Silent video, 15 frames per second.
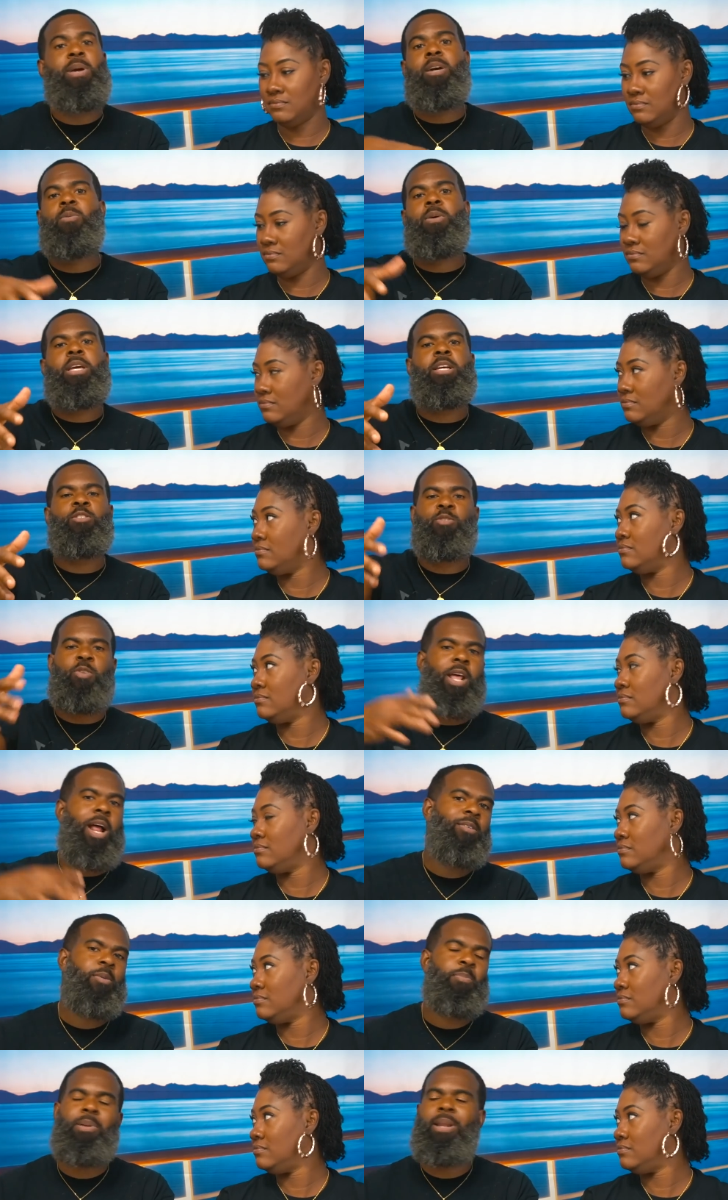Speaker 1: to be able to get straight
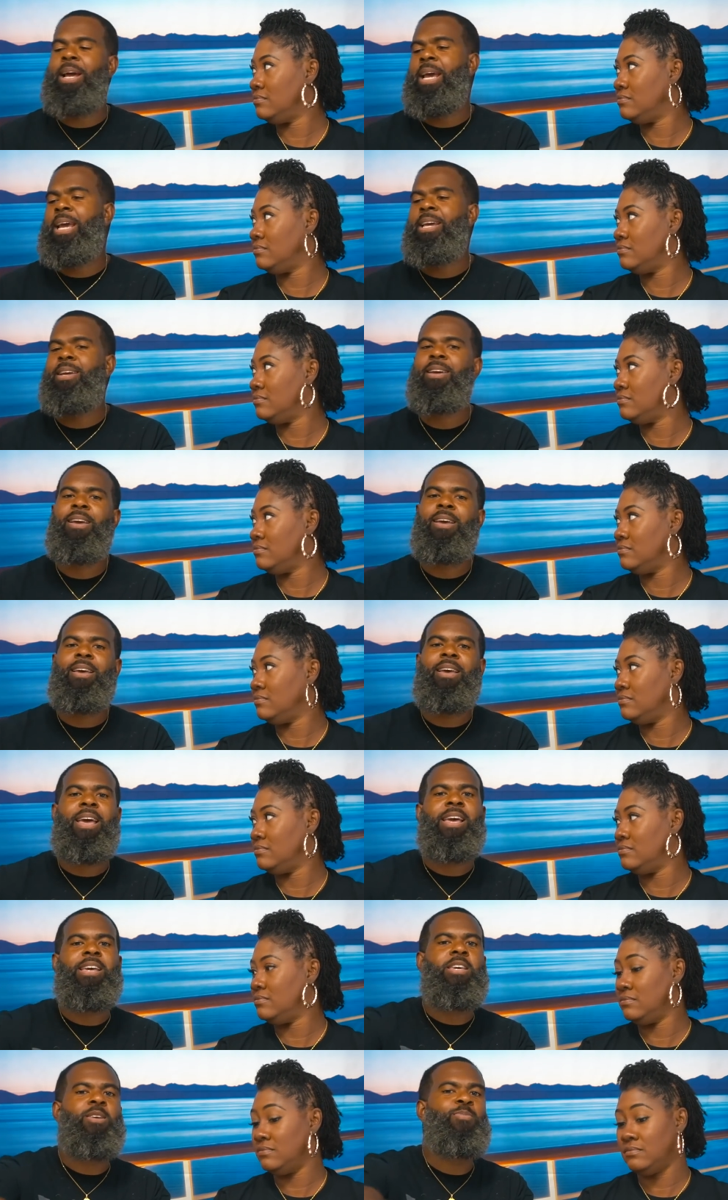off the plane
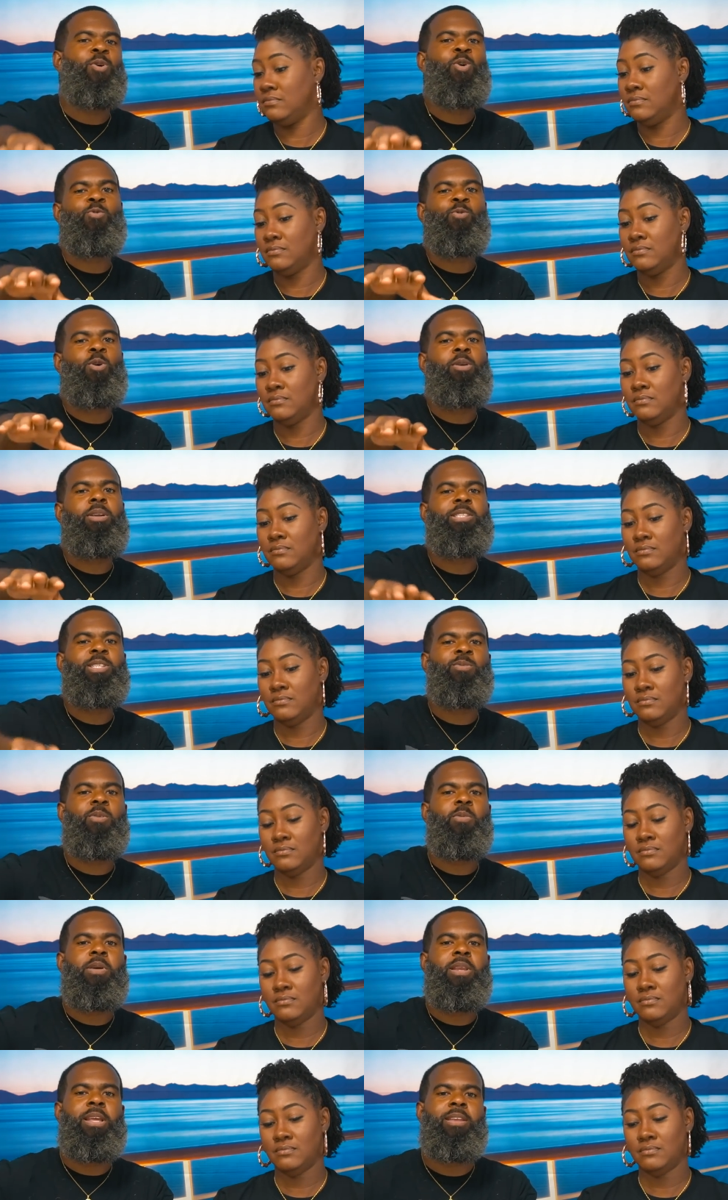and keep on rolling to where
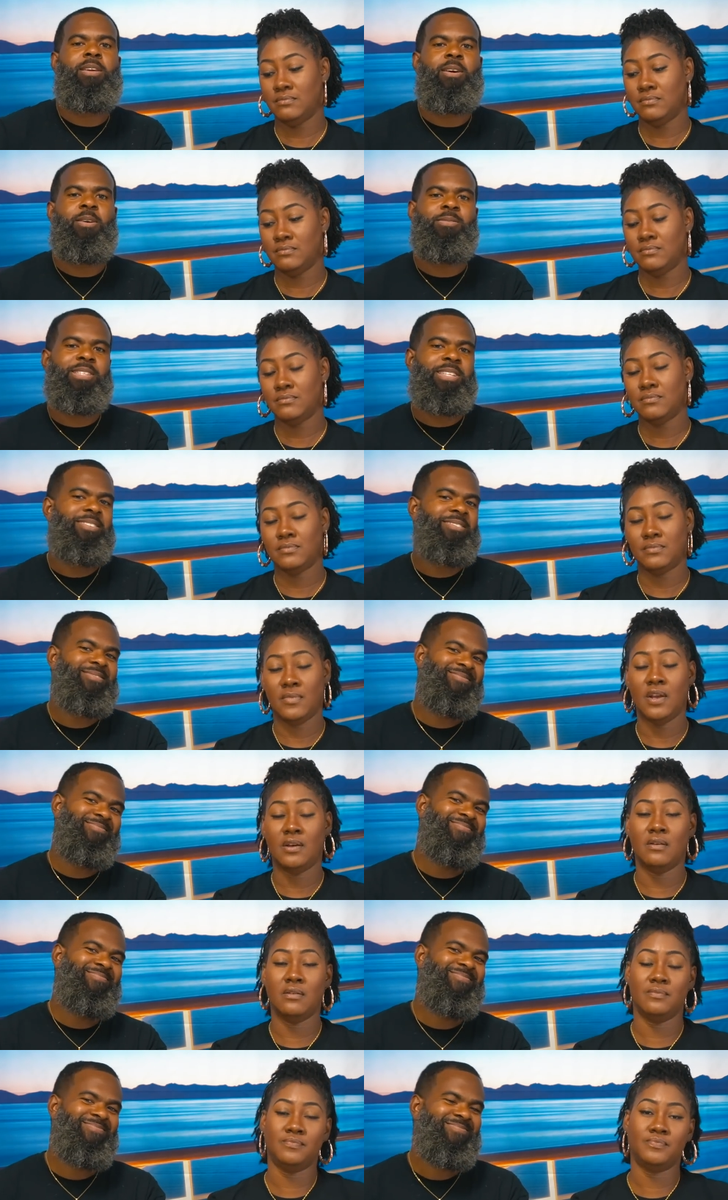we need to go to.
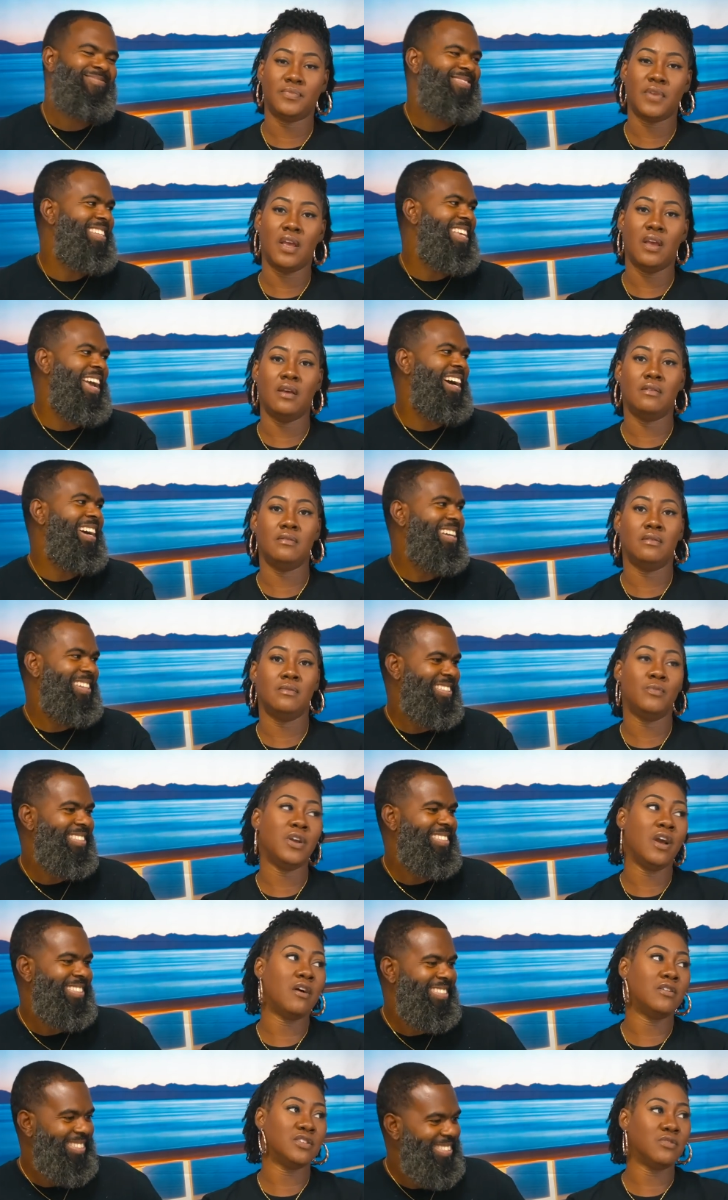
Speaker 2: Yeah. And yeah.
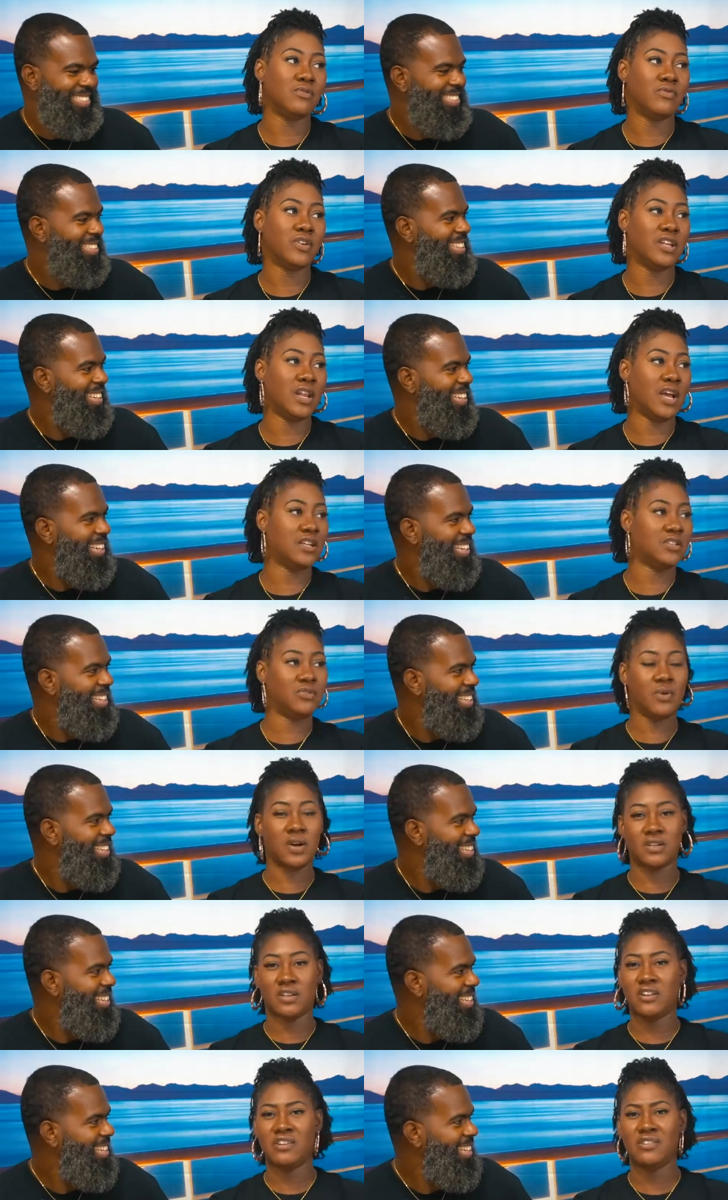we also realized
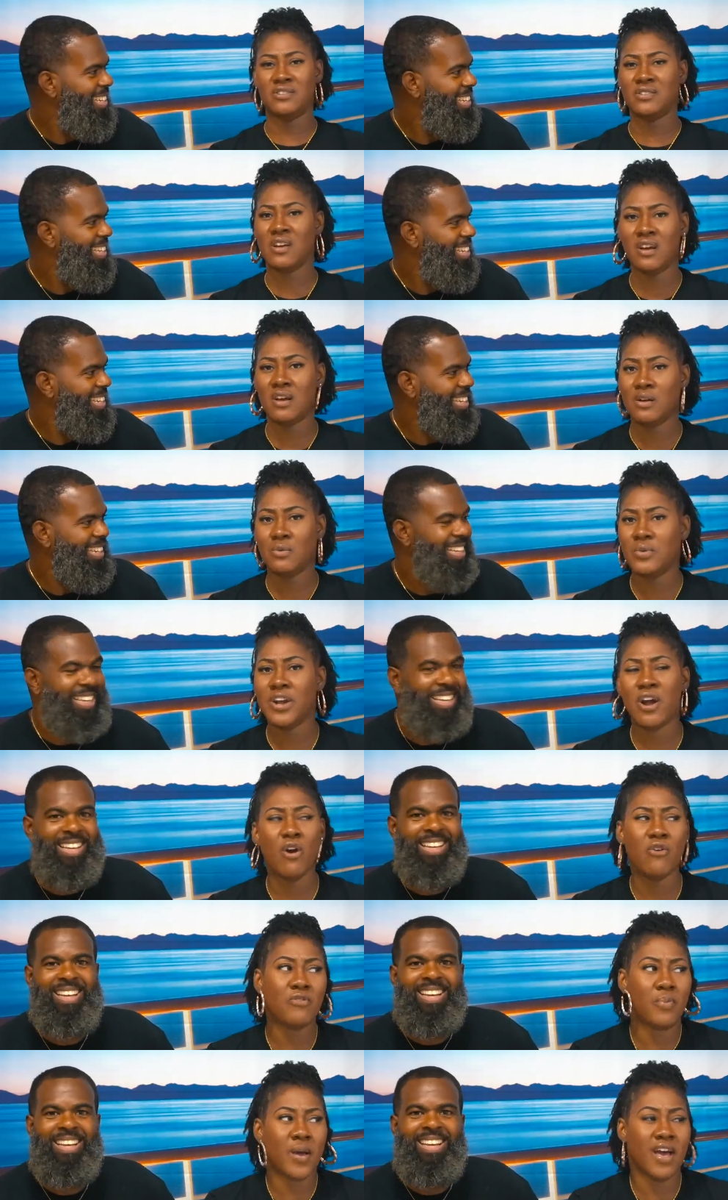throughout the years we
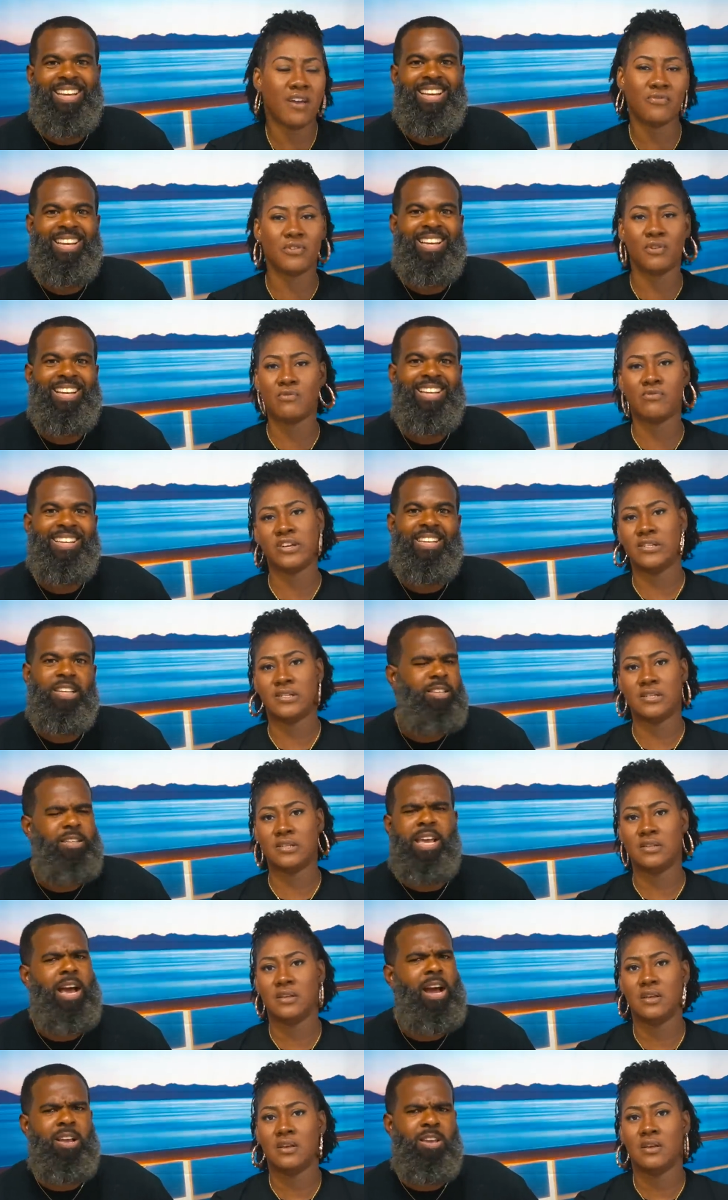overpack for no reason.
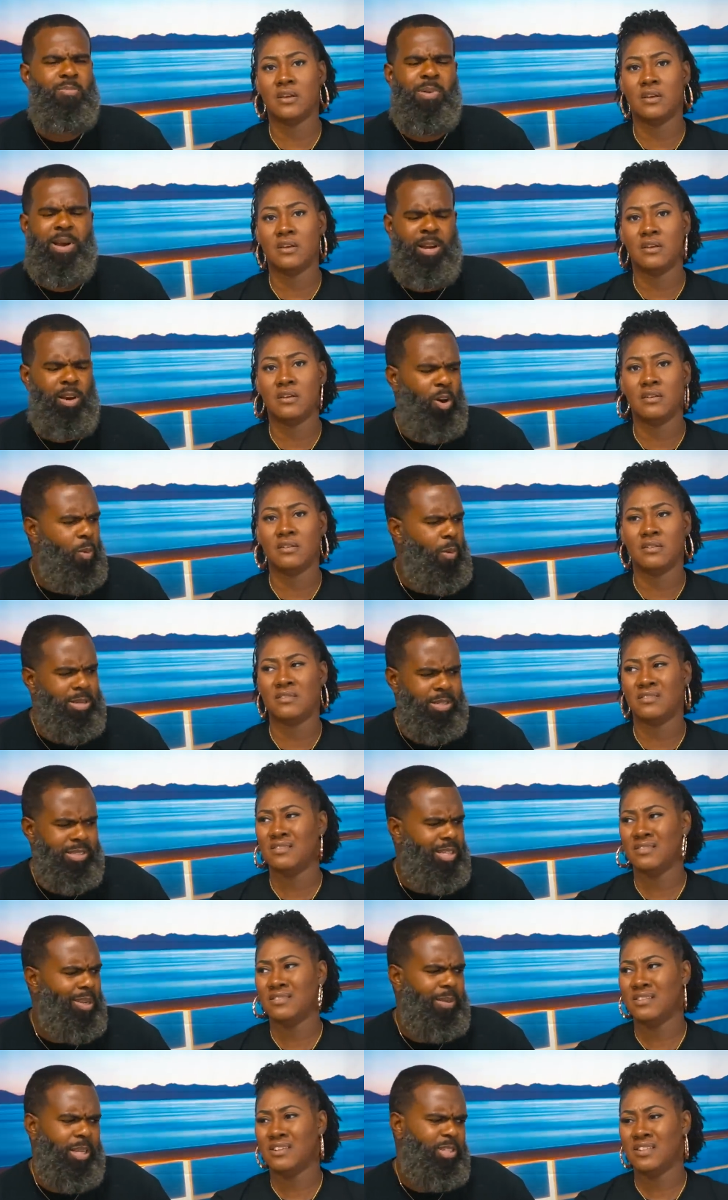Yeah, you pack a
Speaker 1: whole bunch of
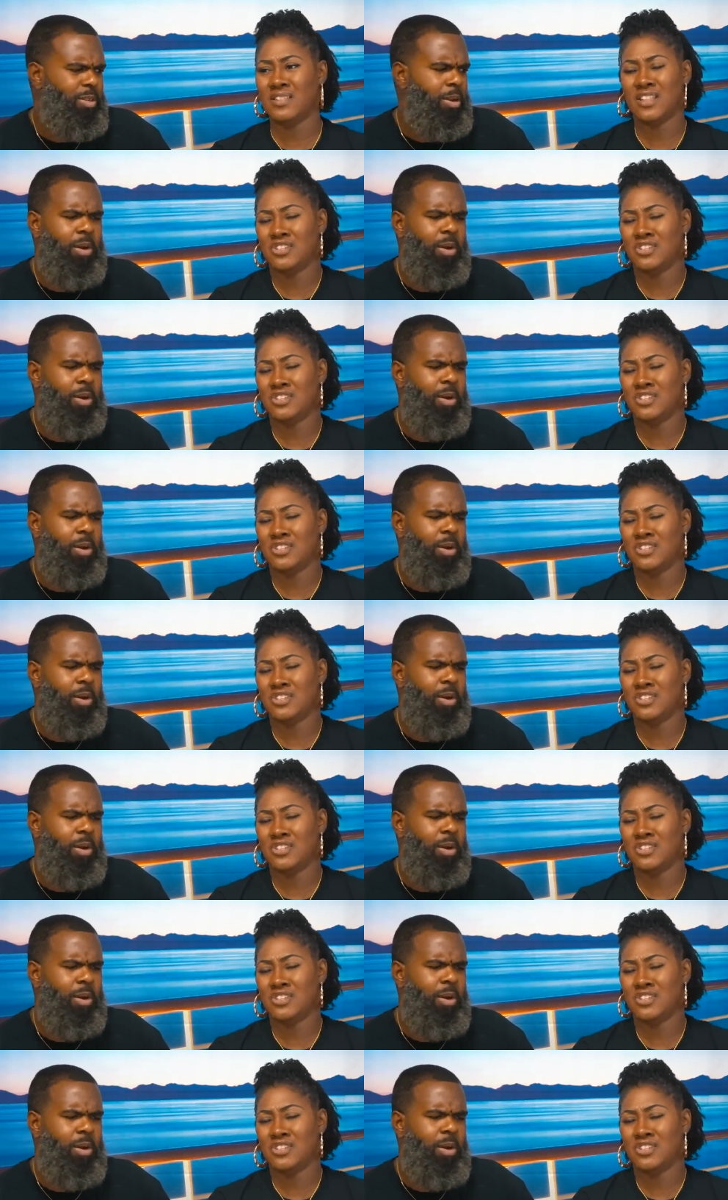stuff that you